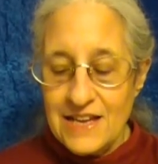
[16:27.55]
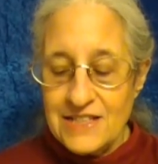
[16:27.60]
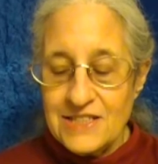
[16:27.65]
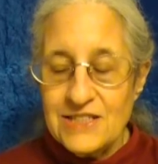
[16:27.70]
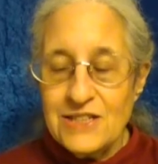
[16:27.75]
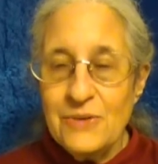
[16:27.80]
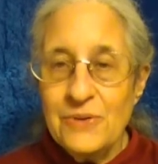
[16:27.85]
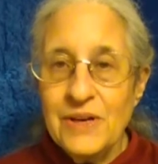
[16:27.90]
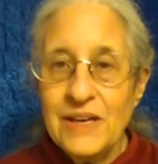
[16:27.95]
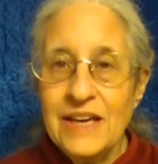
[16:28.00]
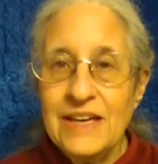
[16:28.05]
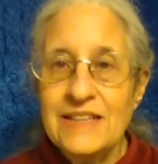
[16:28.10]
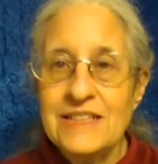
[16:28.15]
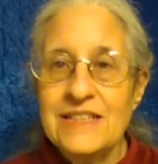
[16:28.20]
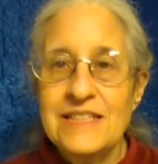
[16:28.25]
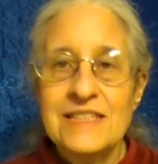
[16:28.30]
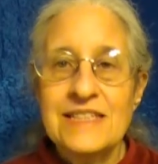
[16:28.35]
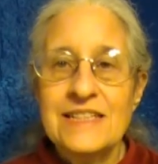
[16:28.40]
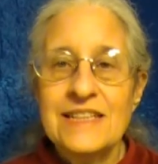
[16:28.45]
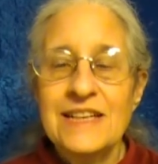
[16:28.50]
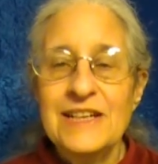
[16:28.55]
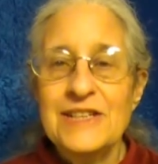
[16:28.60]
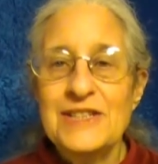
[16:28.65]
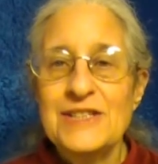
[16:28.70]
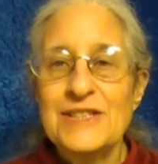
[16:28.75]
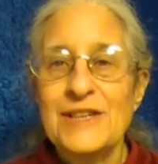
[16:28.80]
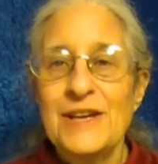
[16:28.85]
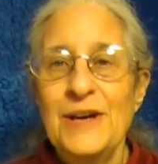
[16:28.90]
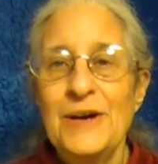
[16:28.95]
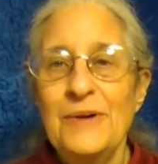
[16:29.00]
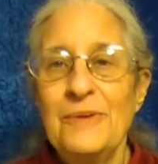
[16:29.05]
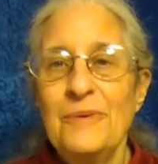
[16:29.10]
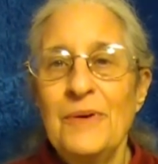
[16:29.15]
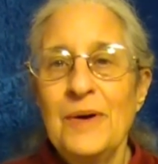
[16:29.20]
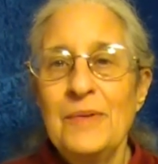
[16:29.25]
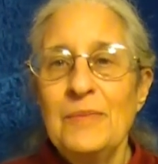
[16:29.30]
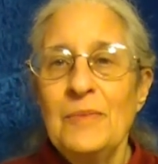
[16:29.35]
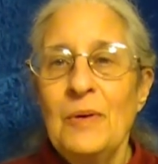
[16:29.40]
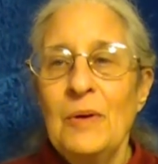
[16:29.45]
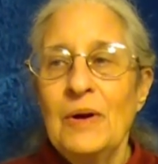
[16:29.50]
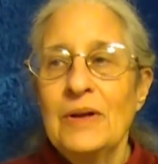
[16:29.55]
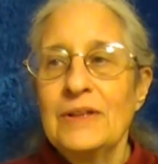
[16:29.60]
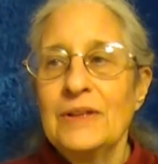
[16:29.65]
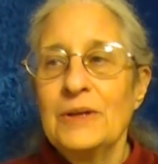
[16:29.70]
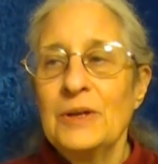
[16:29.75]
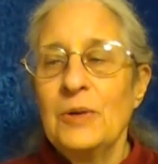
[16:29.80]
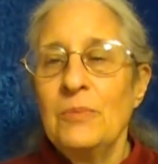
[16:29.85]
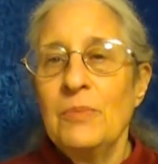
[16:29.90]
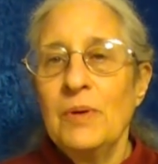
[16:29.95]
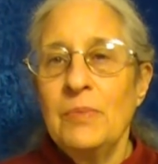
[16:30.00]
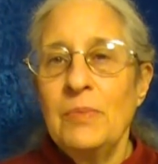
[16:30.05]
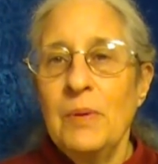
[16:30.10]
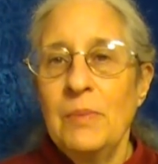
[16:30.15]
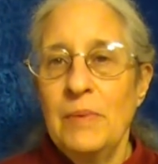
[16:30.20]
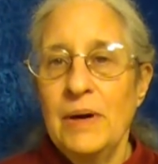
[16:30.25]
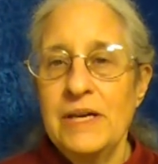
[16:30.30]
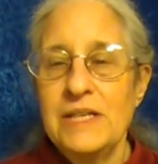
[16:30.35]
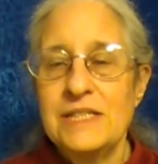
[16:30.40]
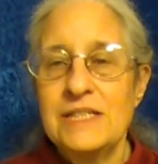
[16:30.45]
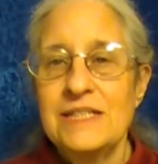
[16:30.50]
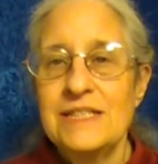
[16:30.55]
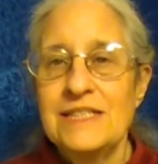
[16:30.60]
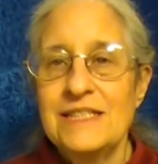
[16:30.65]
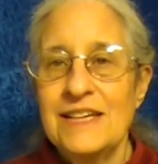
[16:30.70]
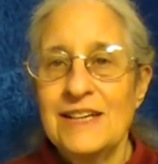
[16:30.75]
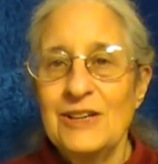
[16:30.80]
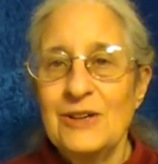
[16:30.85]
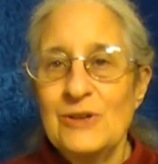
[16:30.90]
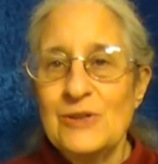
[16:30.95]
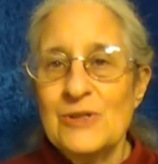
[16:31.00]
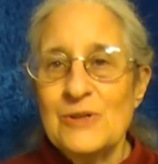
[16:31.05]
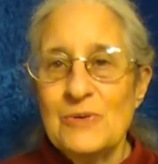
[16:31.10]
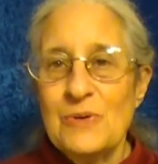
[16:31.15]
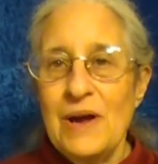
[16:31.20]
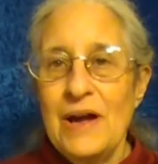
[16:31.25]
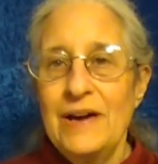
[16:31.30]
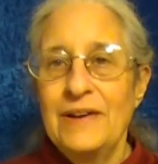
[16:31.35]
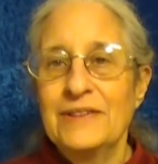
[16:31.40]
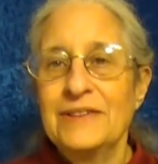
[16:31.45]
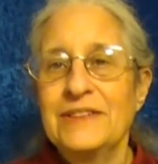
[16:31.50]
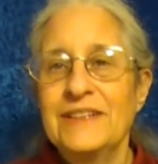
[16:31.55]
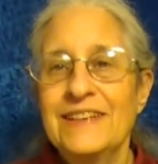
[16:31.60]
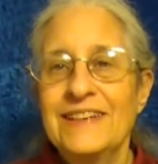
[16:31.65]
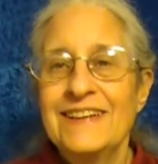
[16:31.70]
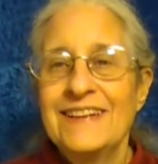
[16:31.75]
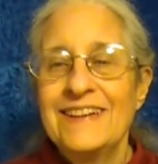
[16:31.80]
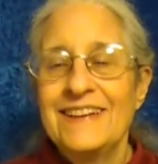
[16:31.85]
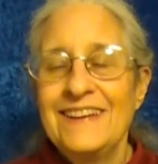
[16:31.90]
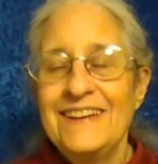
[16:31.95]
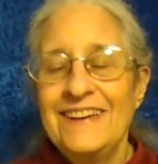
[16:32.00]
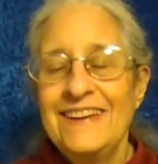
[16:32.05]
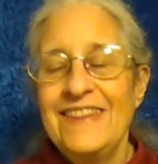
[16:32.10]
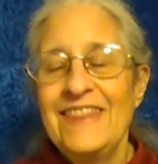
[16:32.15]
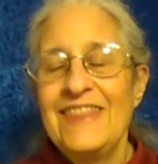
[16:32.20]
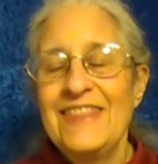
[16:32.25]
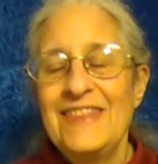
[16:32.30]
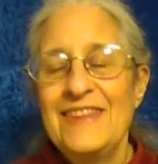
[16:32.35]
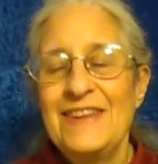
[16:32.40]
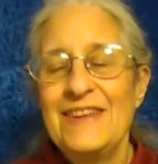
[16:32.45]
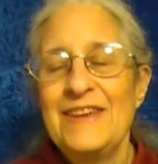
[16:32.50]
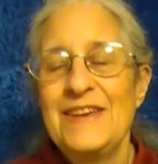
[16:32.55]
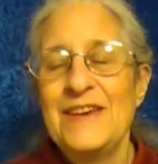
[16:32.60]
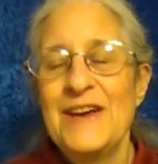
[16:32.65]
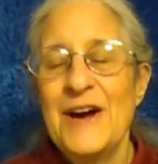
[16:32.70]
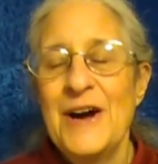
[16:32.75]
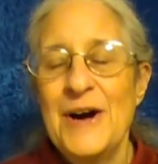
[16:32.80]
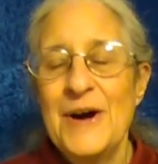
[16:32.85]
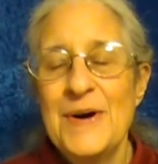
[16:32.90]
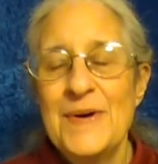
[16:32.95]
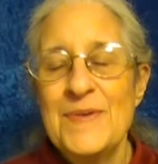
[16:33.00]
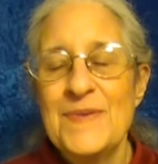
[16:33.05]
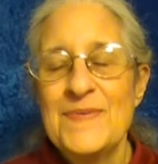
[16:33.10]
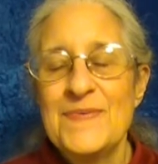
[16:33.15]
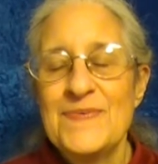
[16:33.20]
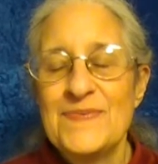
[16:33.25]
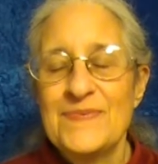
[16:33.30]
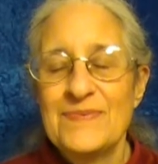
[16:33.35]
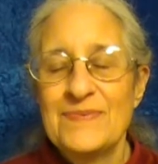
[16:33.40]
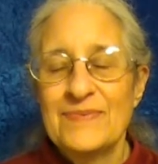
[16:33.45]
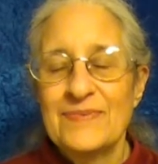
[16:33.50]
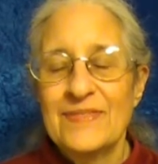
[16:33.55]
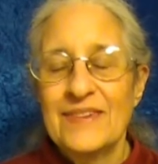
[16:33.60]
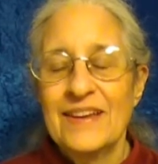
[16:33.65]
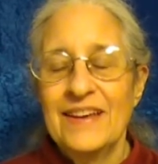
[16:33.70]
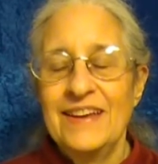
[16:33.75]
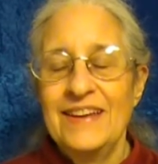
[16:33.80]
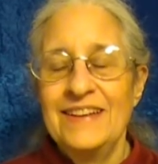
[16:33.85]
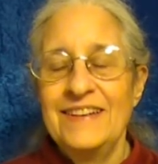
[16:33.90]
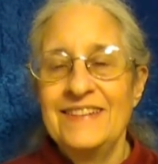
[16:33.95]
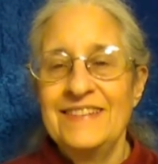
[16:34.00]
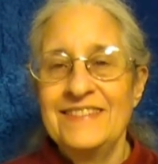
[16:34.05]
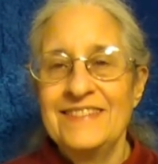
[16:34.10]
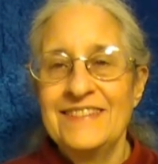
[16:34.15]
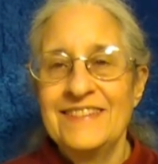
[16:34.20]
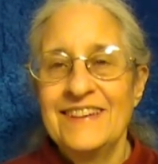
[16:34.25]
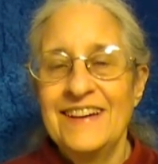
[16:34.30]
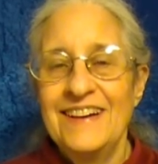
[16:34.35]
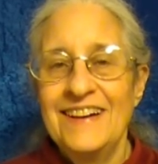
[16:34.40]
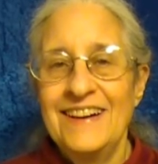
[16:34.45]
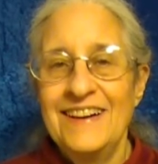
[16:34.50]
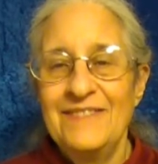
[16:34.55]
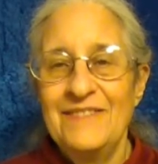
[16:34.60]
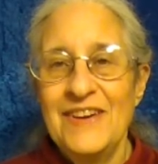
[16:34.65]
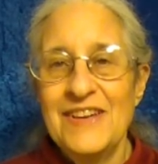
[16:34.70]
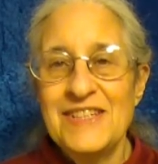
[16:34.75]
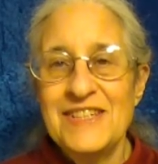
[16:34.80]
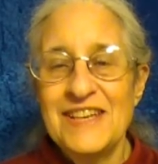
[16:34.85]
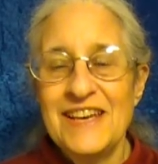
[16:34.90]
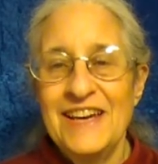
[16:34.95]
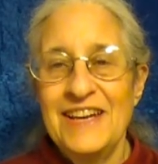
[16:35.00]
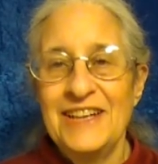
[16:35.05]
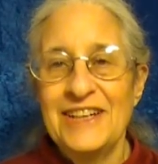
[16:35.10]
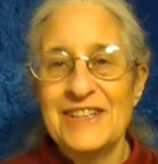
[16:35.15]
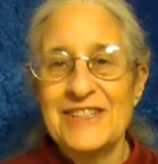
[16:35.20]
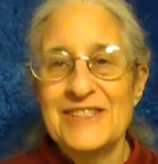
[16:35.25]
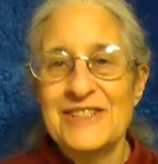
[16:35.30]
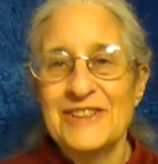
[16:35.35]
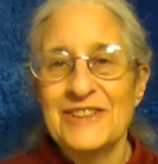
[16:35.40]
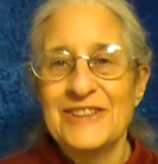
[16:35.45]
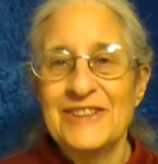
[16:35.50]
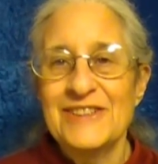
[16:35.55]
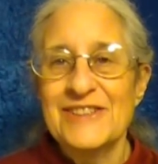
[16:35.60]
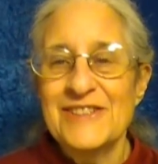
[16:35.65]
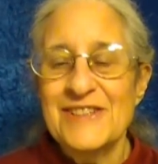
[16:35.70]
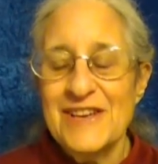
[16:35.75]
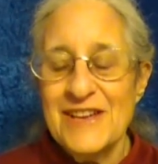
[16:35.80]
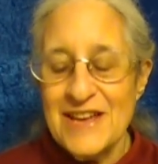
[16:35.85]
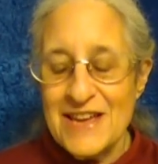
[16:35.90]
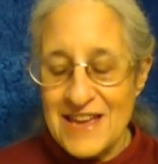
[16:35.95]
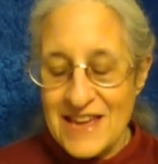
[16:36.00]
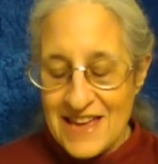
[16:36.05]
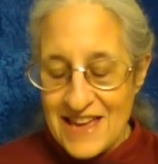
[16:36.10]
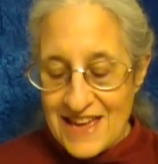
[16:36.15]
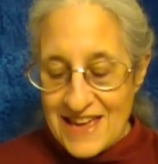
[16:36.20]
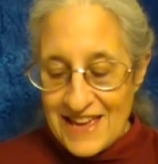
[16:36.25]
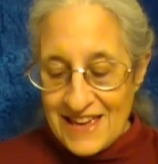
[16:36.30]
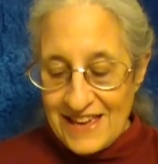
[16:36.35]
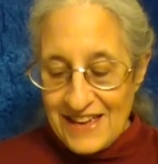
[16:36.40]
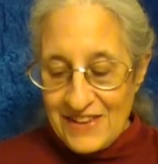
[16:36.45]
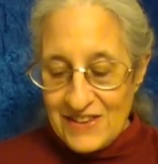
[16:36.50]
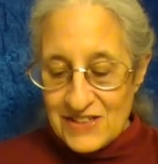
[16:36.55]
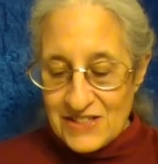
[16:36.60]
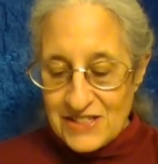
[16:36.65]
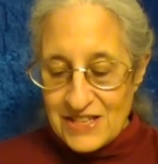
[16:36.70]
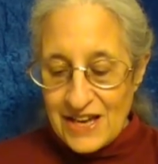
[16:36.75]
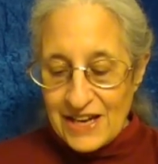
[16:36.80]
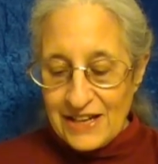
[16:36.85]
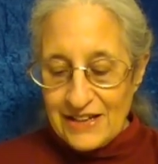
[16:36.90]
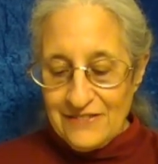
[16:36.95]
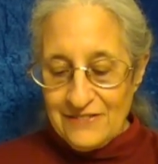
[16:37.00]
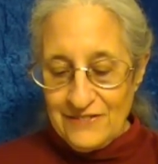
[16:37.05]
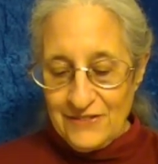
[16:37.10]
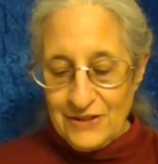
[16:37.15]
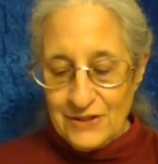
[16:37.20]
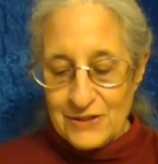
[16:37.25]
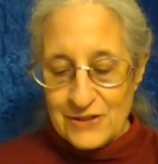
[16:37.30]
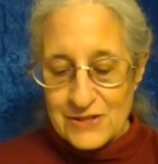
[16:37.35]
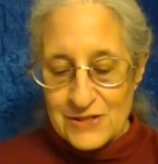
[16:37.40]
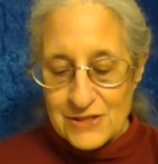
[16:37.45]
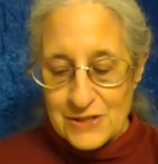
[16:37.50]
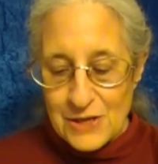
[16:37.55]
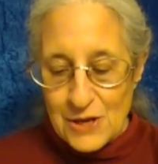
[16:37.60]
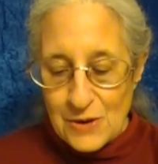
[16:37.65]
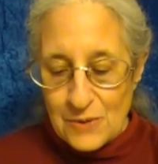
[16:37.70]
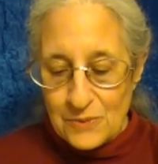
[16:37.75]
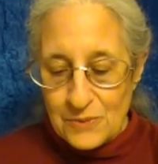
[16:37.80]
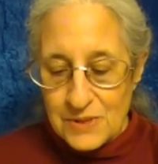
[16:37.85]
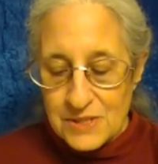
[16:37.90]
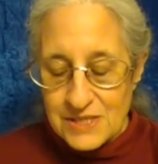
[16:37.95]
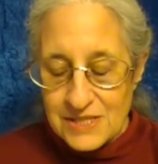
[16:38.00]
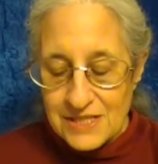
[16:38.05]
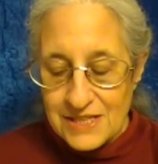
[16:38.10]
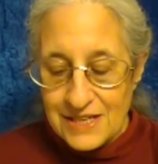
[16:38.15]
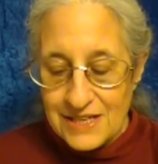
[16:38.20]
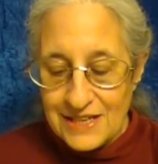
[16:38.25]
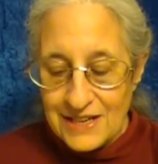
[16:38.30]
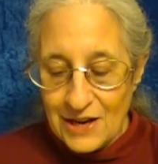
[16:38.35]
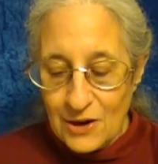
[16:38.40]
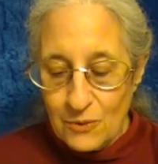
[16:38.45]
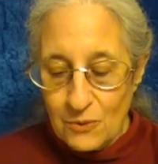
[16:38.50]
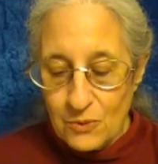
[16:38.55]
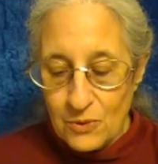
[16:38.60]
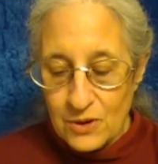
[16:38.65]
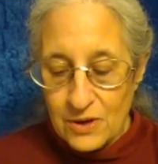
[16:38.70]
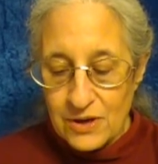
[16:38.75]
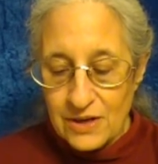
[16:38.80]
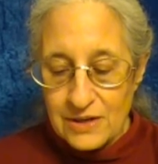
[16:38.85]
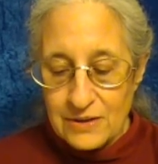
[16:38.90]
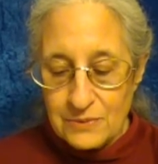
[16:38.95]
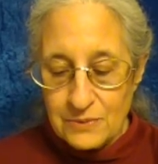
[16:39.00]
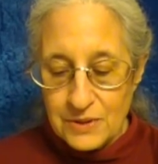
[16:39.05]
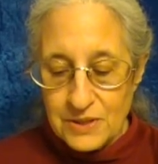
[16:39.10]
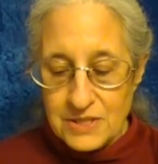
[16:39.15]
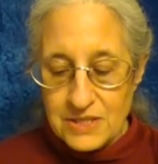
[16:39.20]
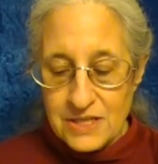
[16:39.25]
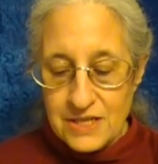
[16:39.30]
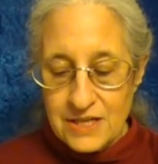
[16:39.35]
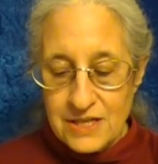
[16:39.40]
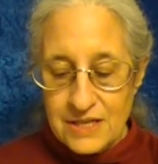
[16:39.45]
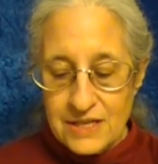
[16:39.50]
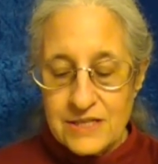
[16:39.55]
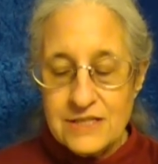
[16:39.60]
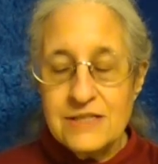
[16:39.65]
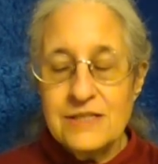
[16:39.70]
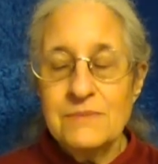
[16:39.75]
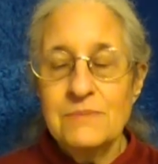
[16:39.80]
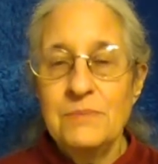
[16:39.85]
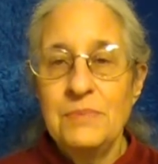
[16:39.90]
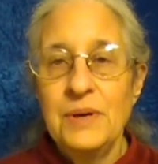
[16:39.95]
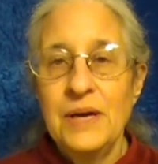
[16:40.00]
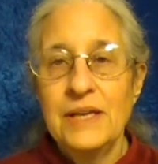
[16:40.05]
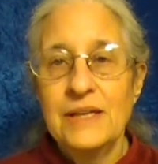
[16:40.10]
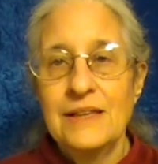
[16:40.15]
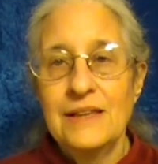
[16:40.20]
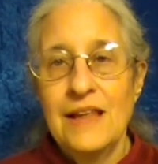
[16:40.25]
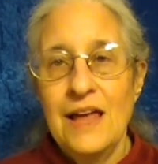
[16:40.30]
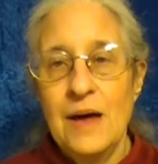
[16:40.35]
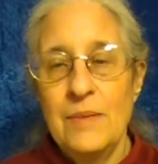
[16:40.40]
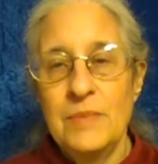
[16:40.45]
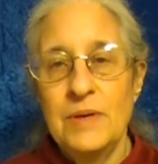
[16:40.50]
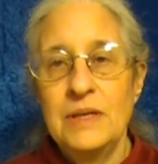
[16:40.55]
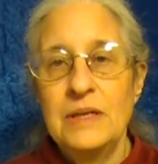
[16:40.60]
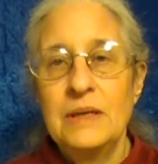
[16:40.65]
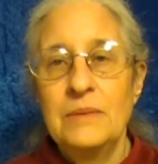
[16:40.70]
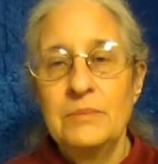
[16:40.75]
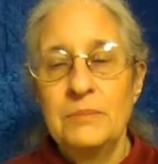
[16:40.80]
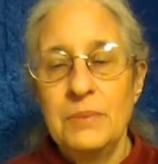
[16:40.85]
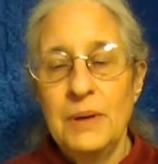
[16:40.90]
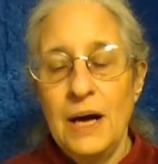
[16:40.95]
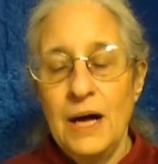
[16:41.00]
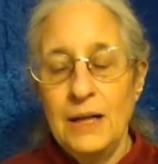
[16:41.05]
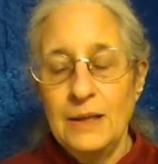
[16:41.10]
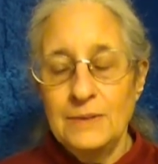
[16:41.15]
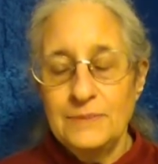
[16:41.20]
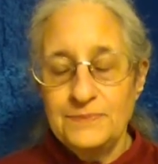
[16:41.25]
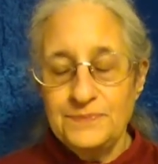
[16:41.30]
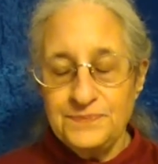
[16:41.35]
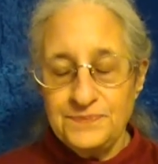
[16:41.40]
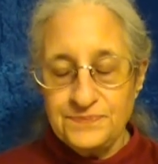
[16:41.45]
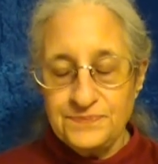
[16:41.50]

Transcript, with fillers: So we can discuss uh, one more little bubbe meises that goes around in the um, in uh, messianic circles. In the second verse, we see a word which is Bet Lamed Baal.